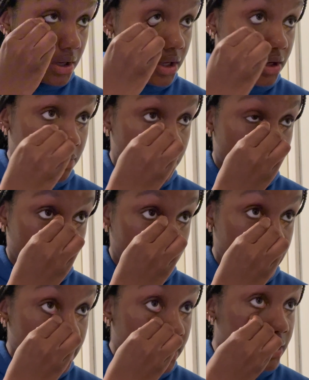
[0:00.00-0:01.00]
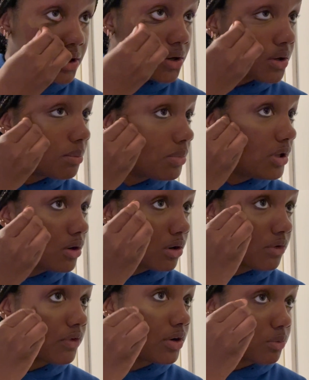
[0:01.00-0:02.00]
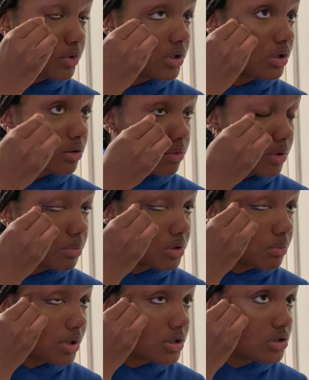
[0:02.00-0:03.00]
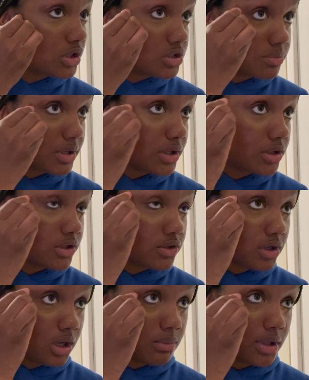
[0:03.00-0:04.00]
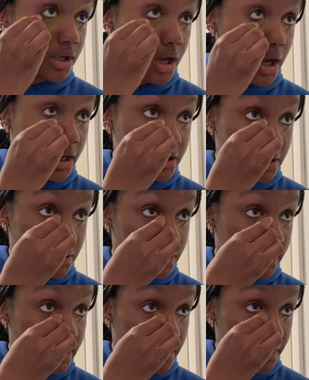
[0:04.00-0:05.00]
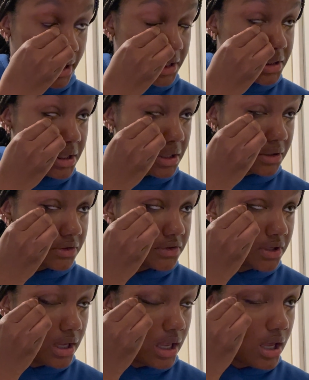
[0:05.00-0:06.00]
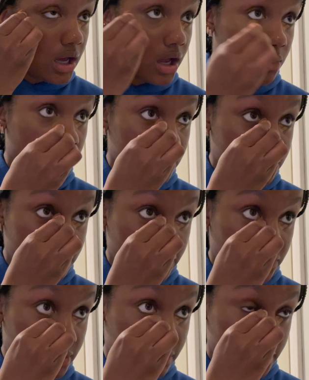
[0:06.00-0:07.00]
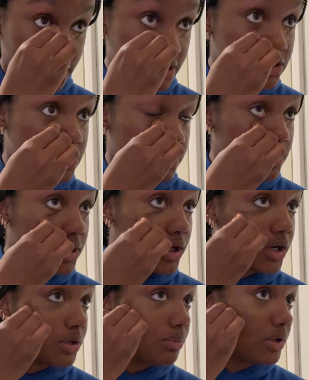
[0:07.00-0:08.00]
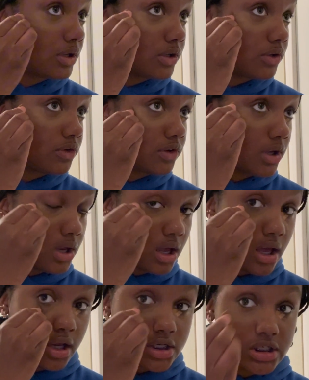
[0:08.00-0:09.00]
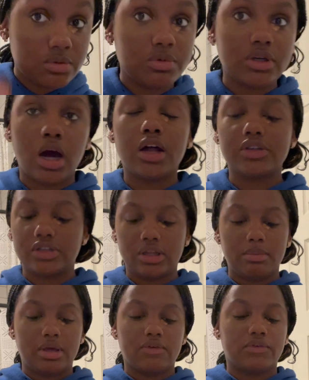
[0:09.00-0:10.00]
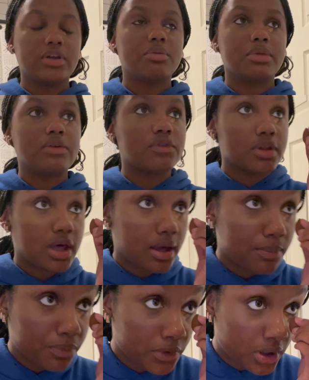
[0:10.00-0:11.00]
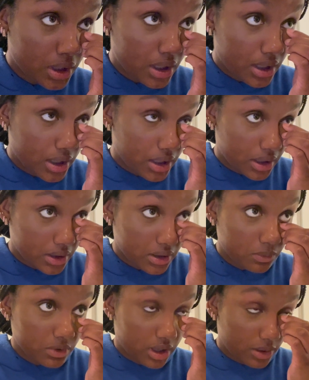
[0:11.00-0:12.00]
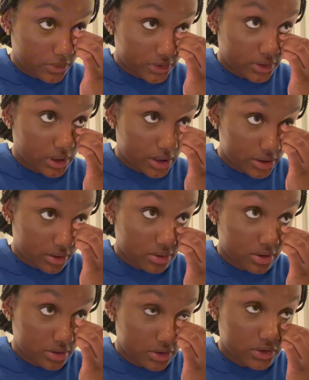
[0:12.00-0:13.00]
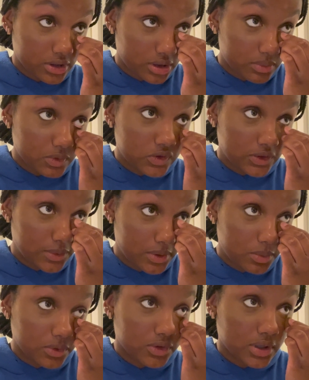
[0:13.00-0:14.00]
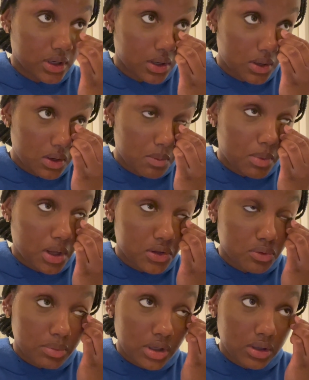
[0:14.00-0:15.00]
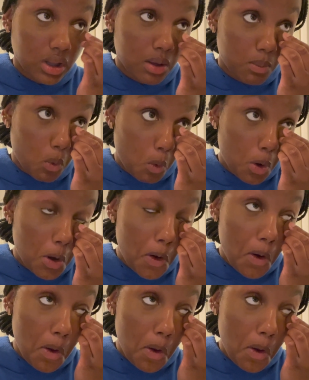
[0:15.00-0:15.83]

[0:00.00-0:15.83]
it really like being her friend really corrupted my judgment at the time. Like I did like bad things. I walked away from my relationship with God because she would constantly make fun of me for that. And I was a lot younger at the time, so it was like it bothered me a lot more.